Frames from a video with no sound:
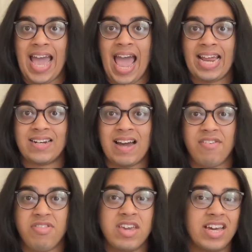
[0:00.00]
and I
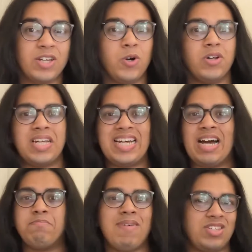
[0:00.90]
think I got
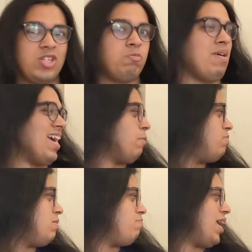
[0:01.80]
a message back a
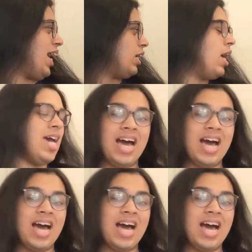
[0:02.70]
bit back.